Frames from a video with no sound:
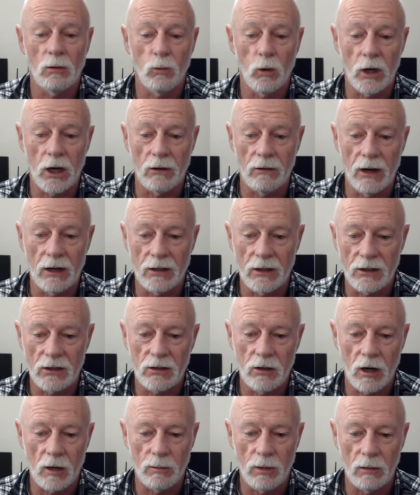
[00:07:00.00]
work around it. It's
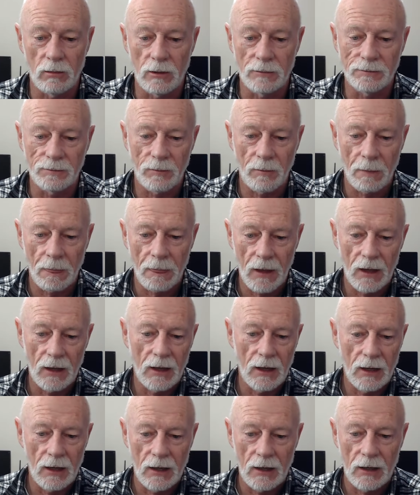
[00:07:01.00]
not a problem.
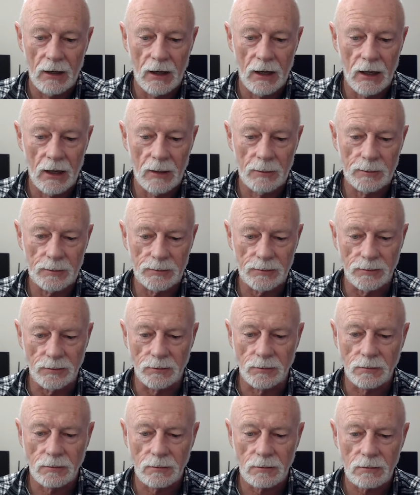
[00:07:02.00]
I
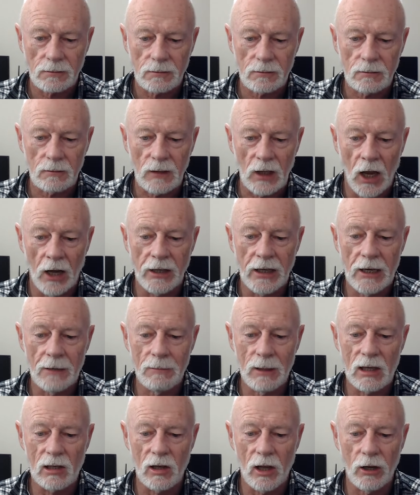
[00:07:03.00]
need a
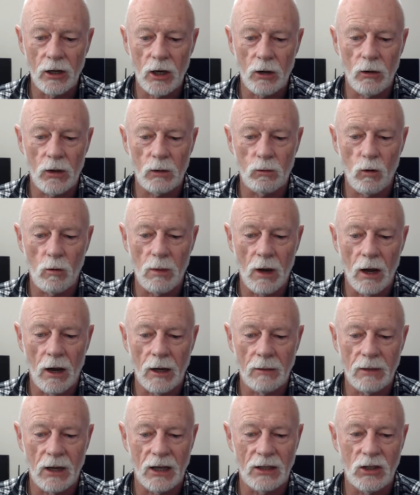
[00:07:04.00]
big logo on the wall
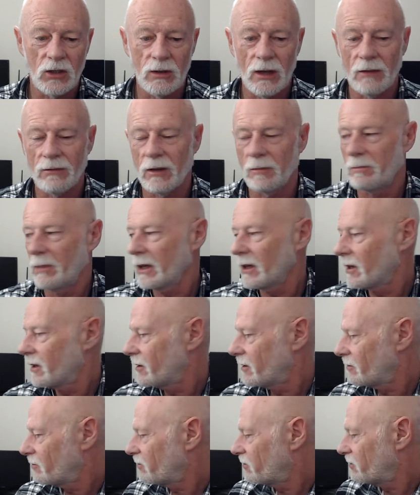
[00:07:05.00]
behind me. I do have a big
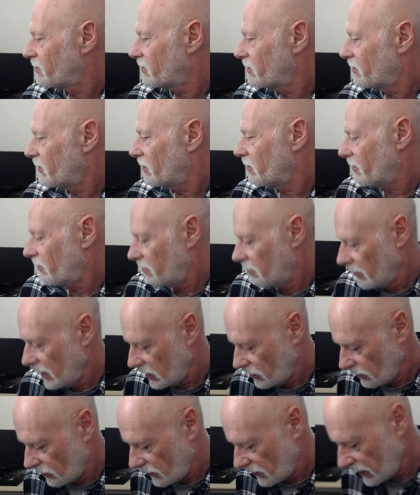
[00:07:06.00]

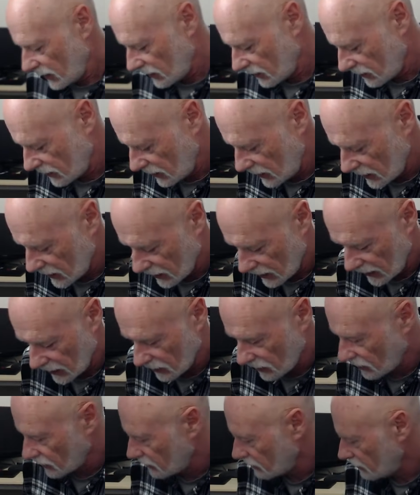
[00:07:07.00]
metal thing here. Hang
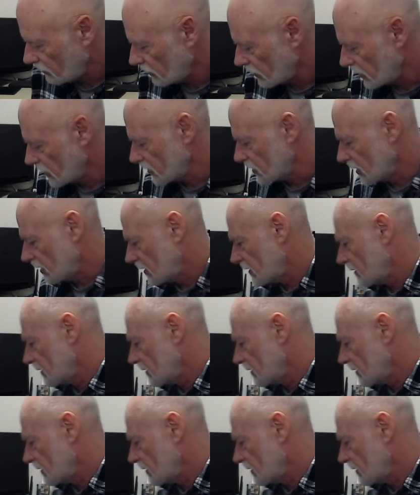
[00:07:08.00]
on. Where is it?